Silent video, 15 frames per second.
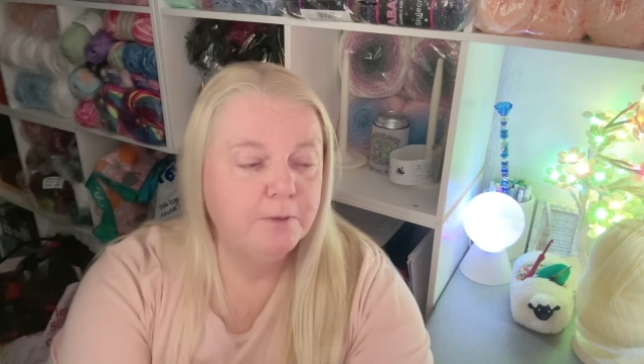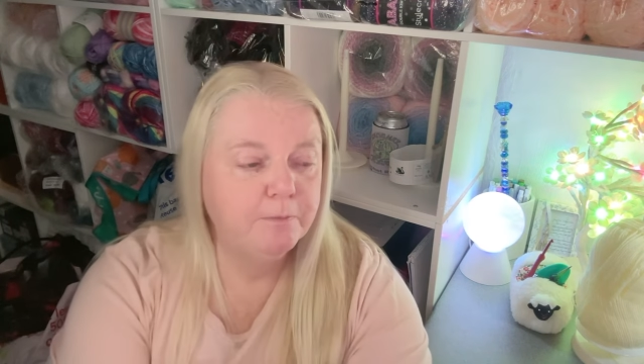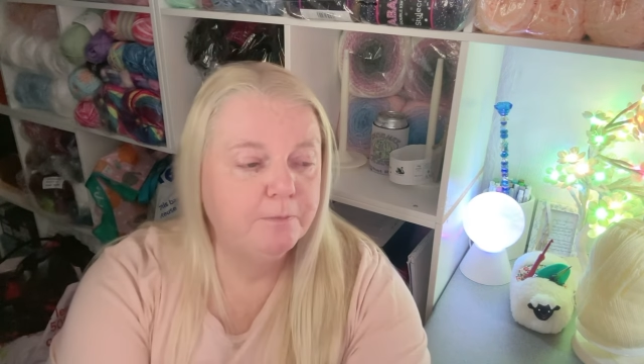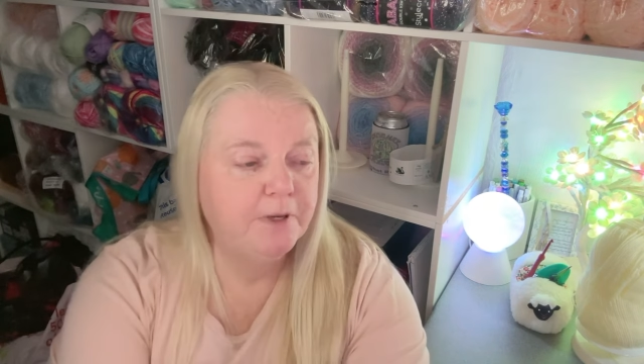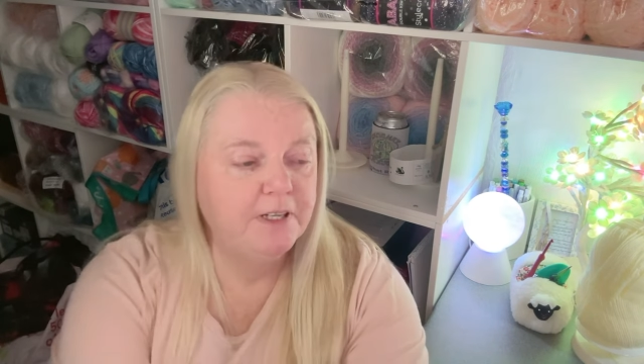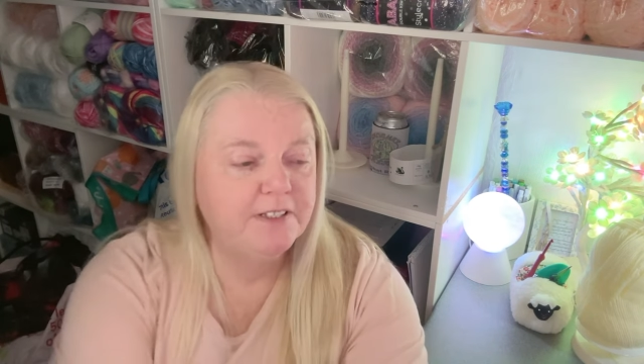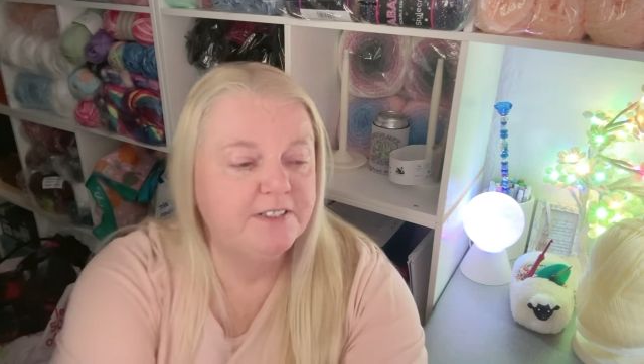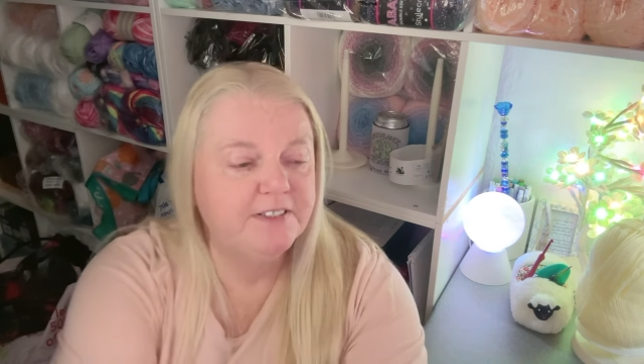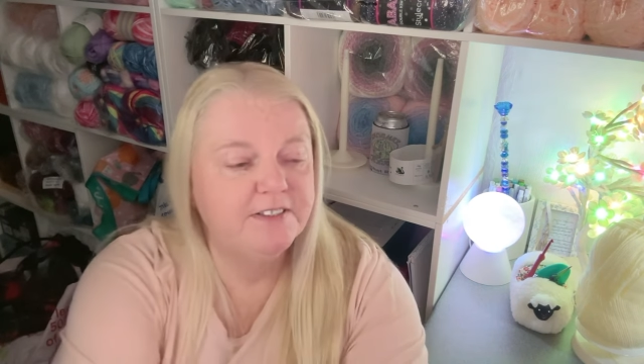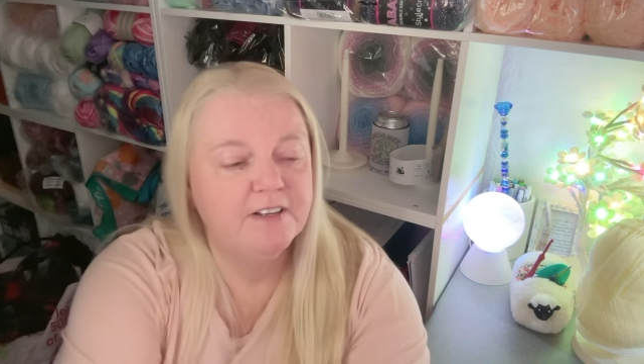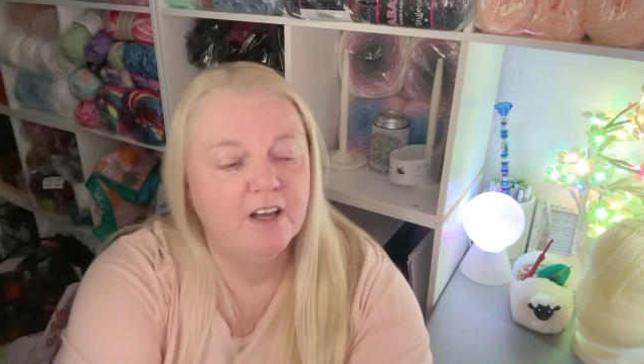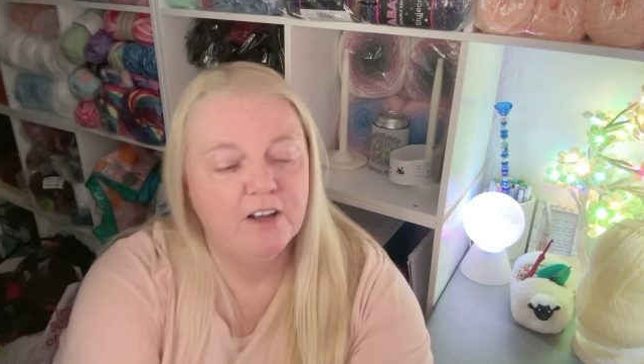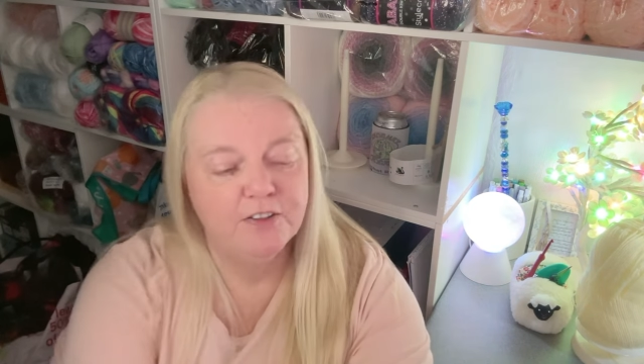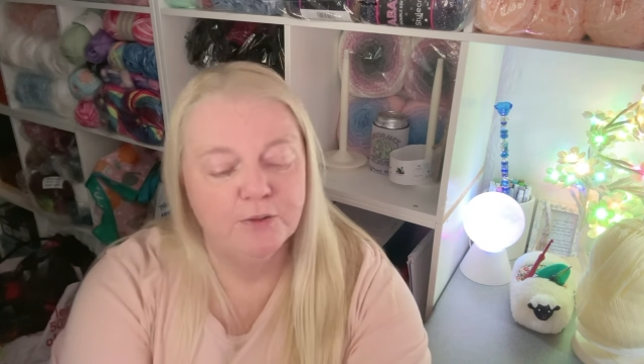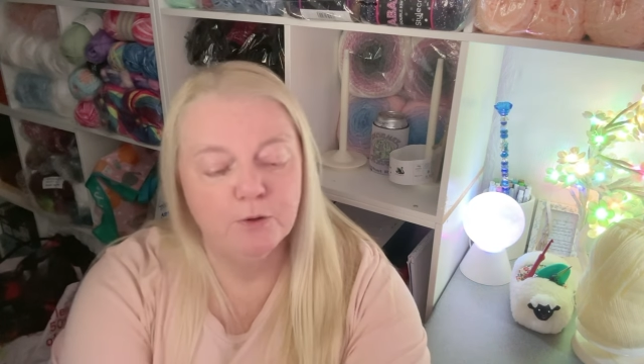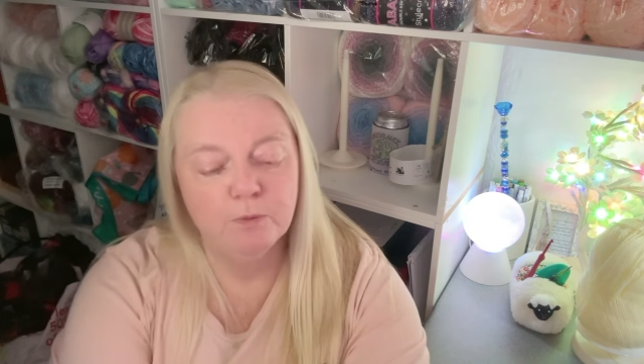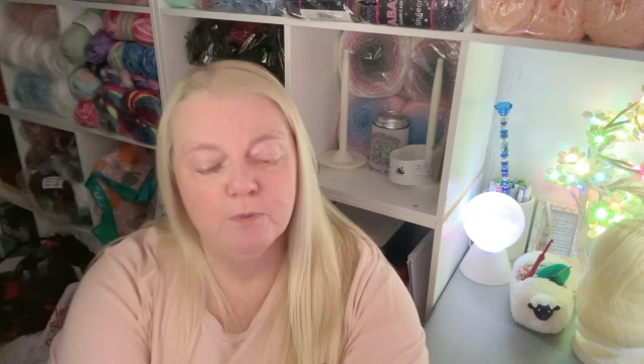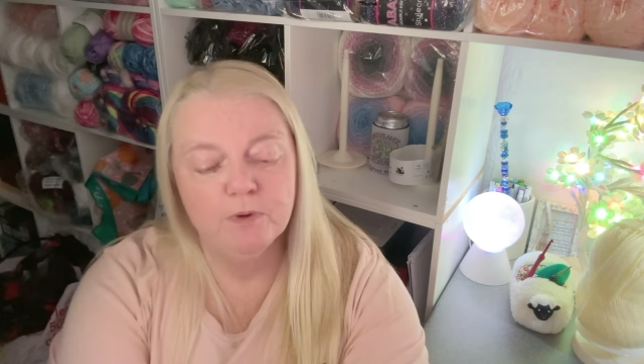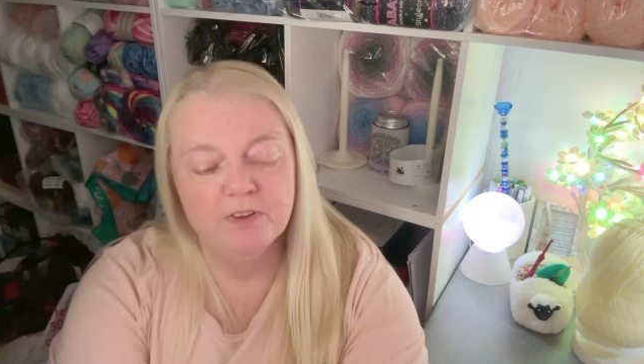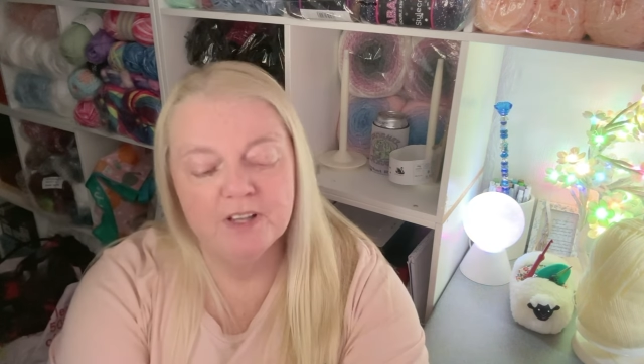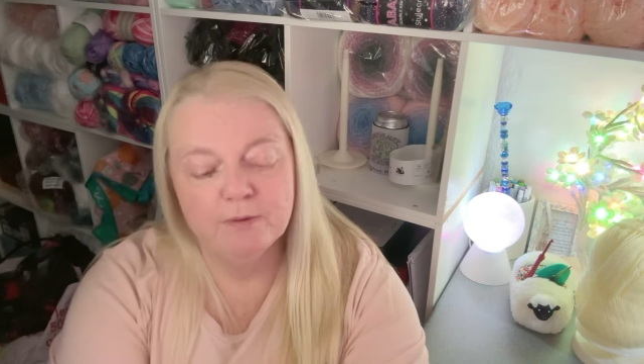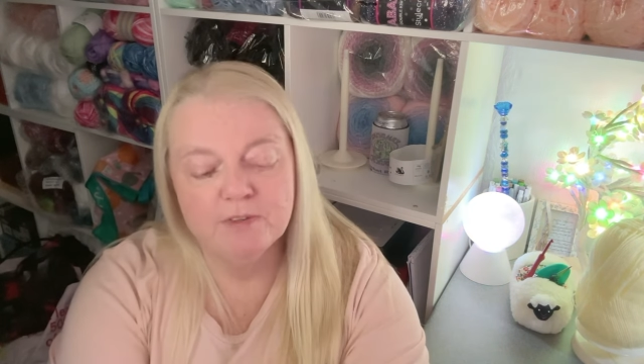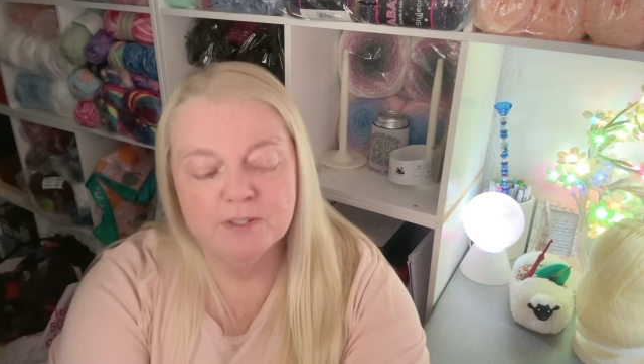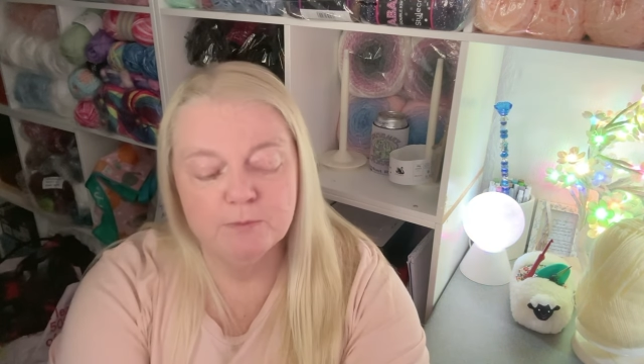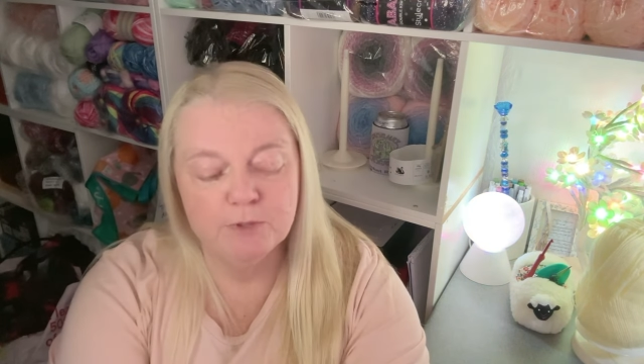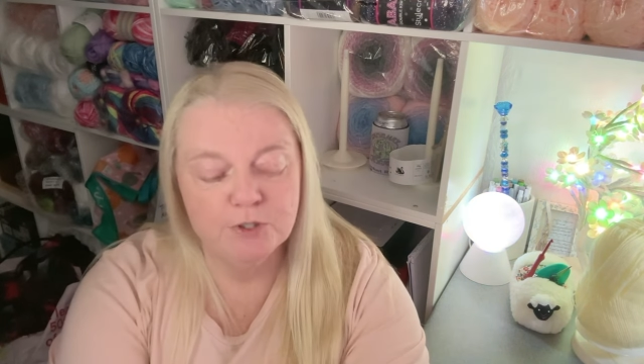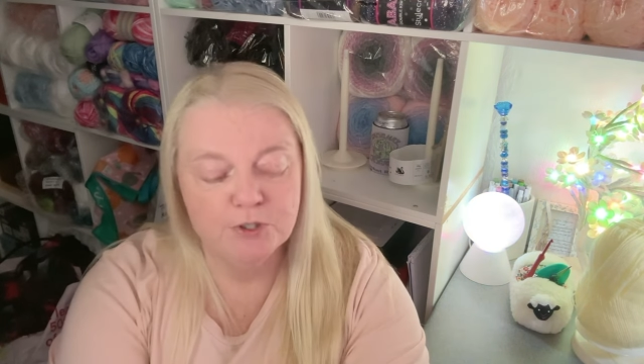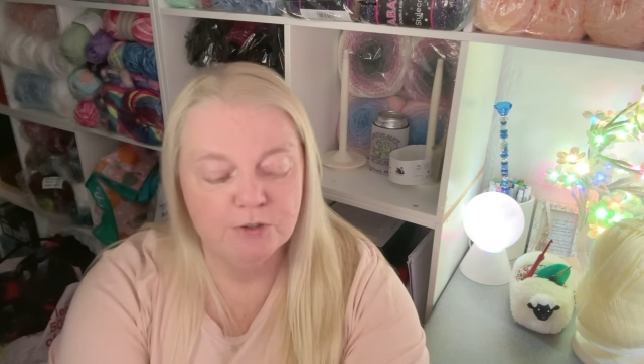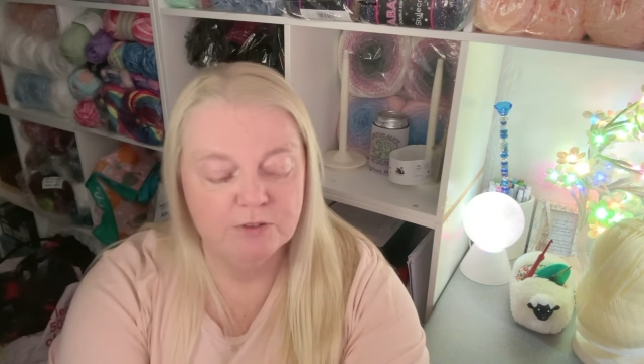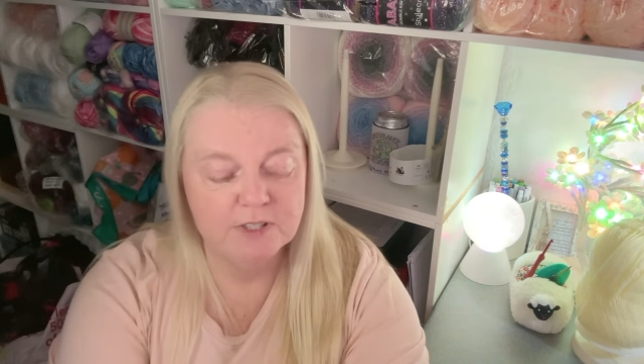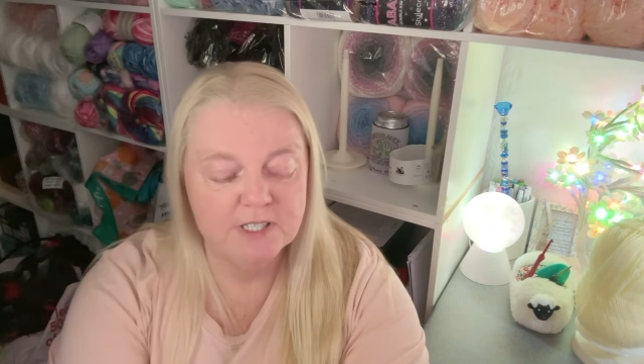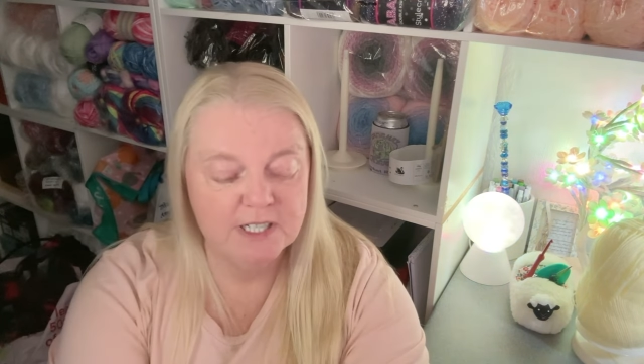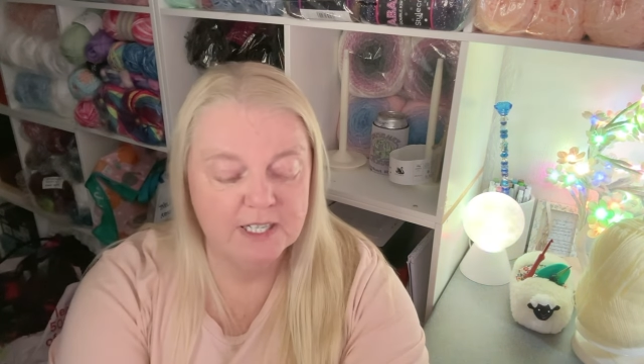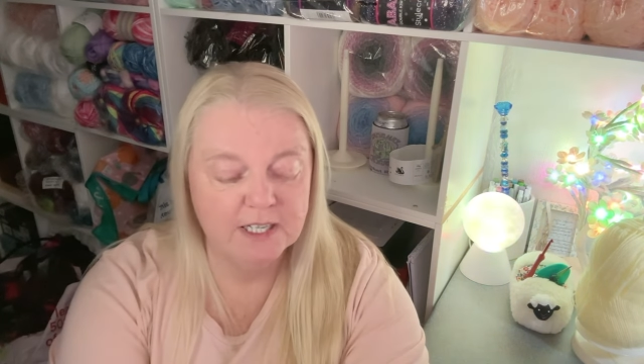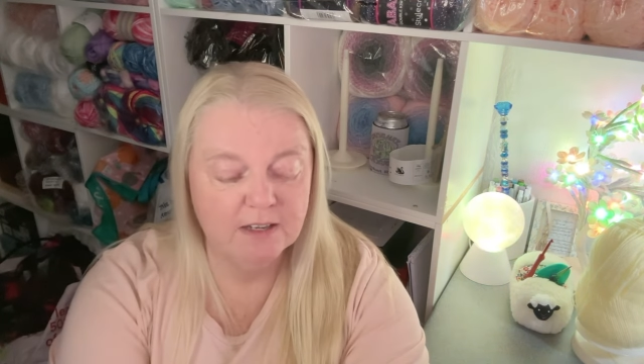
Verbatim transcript: But I thought, well, that was the majority